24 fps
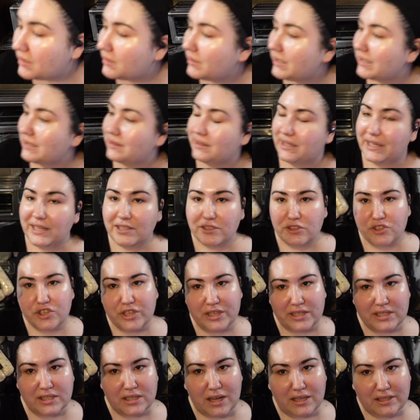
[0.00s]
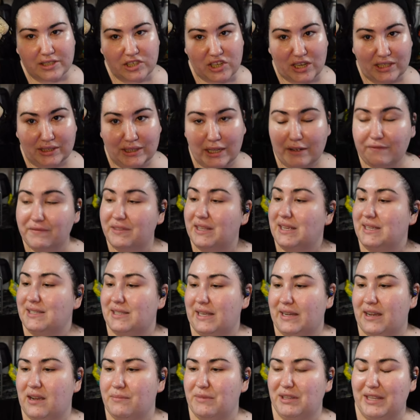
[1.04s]
Like these are chicken sausage. I love these.
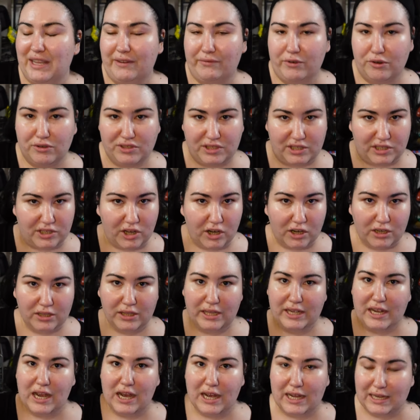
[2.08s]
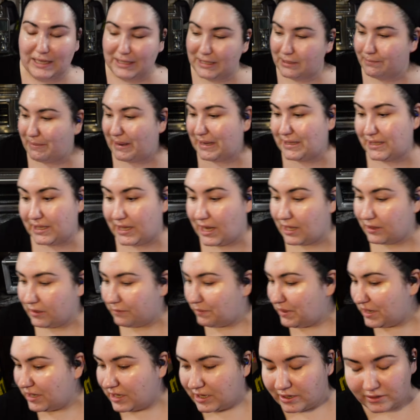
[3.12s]
They come in like roasted garlic, hot and spicy
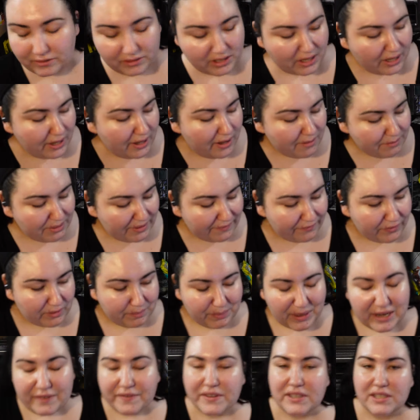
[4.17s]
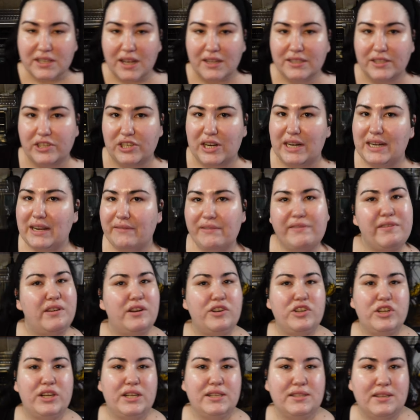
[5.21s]
jalapeno. But for breakfast sausage, I never found
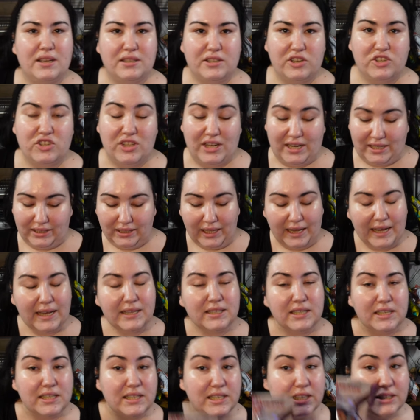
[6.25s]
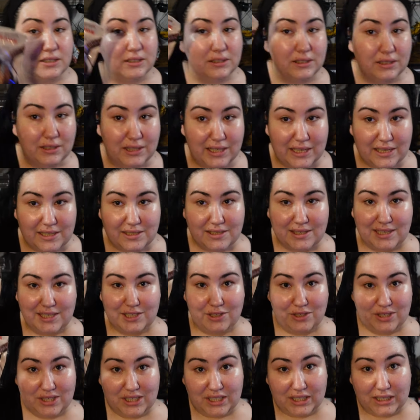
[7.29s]
a chicken sausage that I liked until these. These
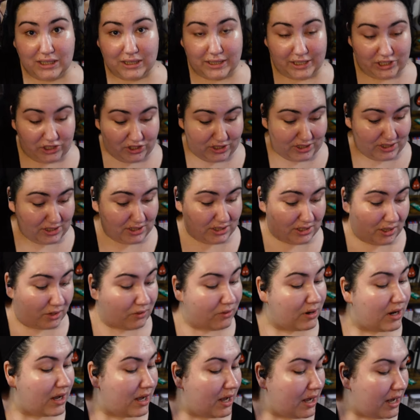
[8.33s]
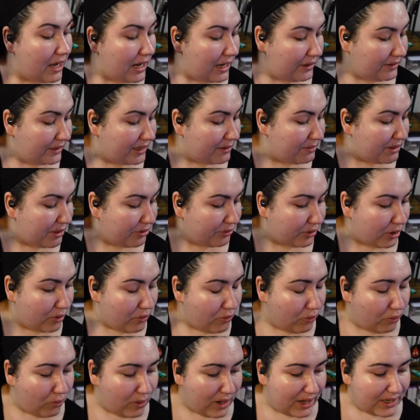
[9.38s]
are delicious. So I think I'm gonna throw
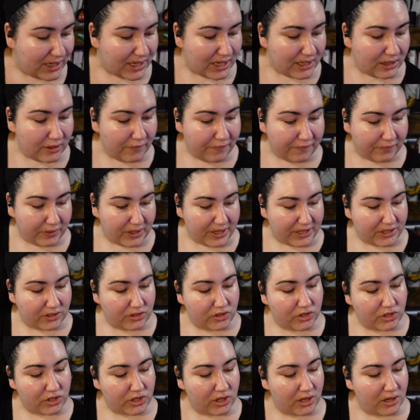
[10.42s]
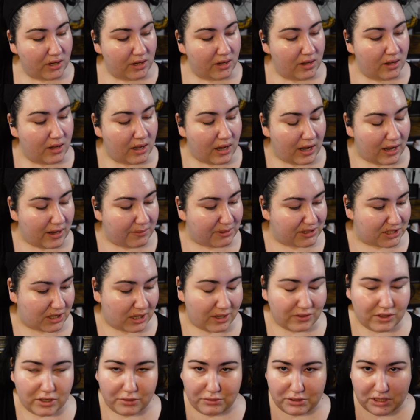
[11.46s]
1 in the fridge because all you
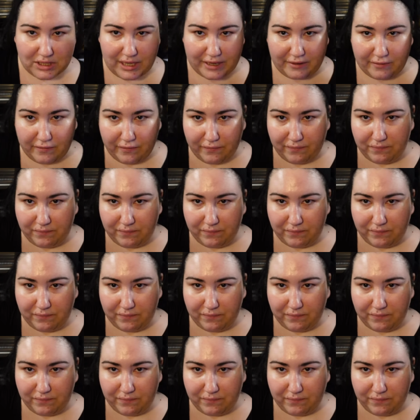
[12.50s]
have to do is like